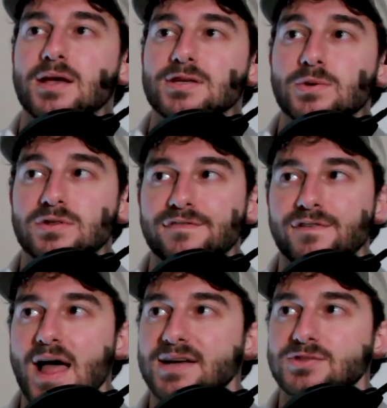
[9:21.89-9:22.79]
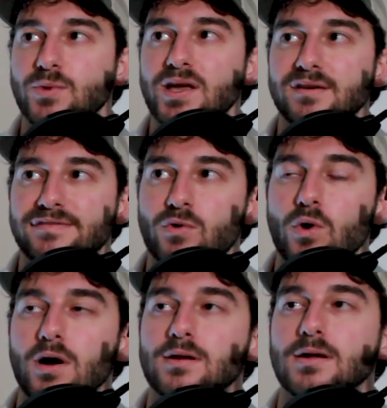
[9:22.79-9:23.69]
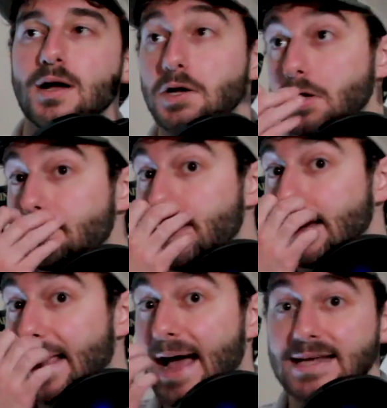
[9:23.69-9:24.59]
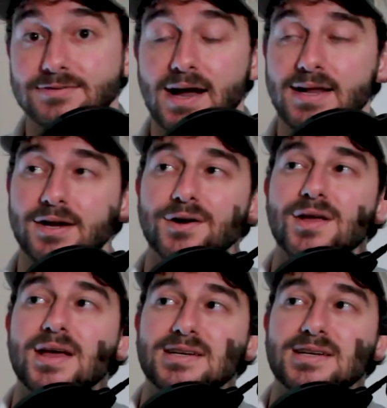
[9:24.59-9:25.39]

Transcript: So with the flex, we can afford a good bit of guys right here.